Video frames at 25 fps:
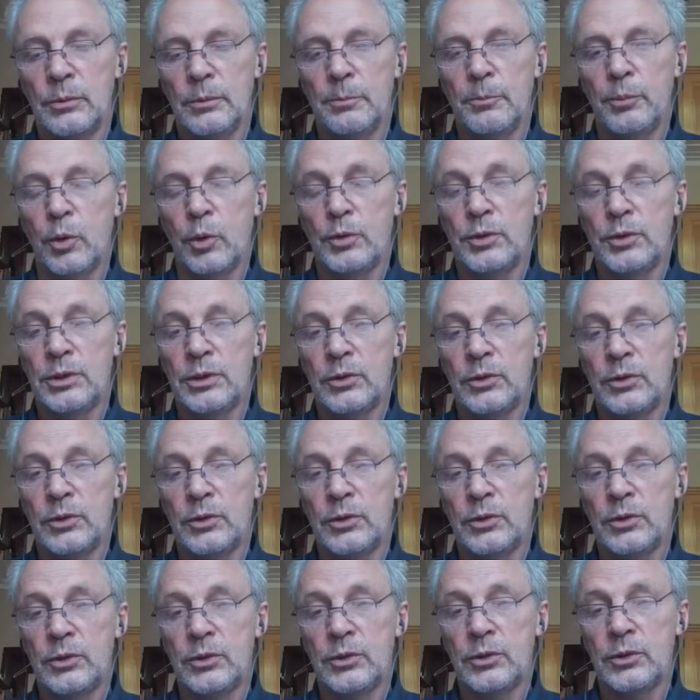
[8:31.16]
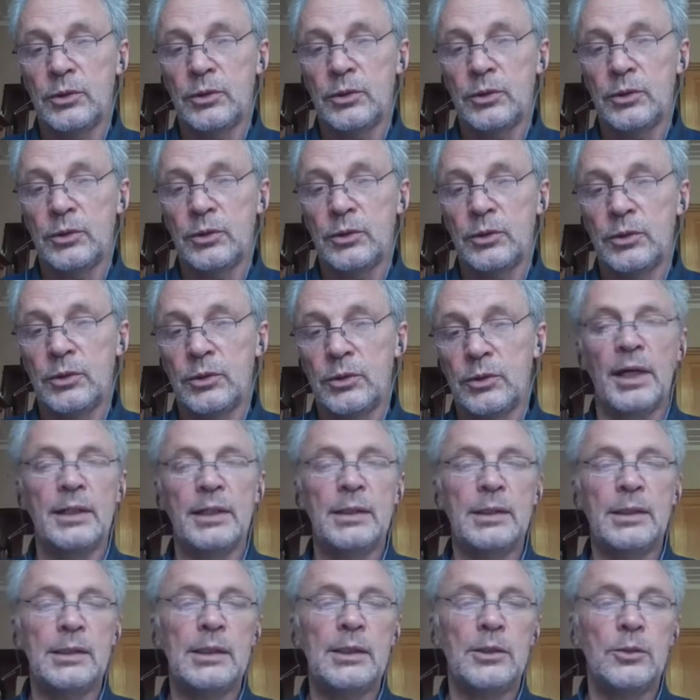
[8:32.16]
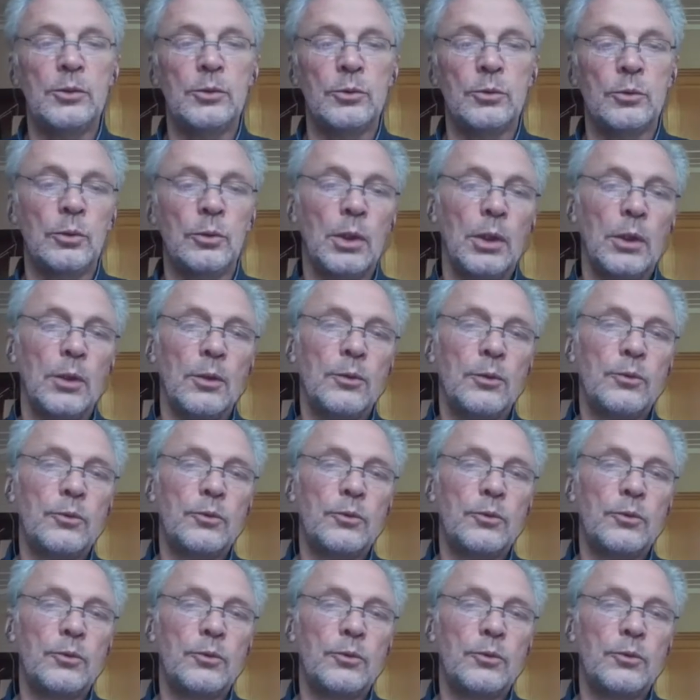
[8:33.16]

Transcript: project by the EU